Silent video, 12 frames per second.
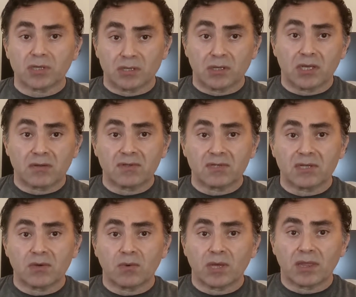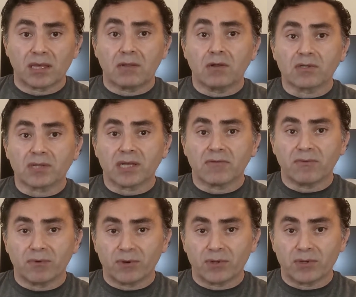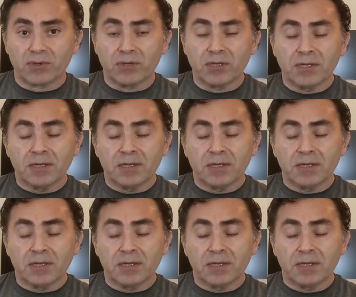and you can see what that looks like for you.